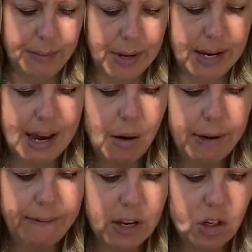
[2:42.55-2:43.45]
But now
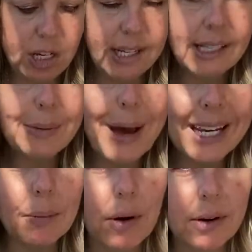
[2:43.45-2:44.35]
my fish needs its
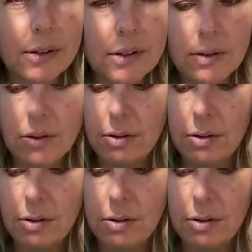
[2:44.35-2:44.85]
body parts.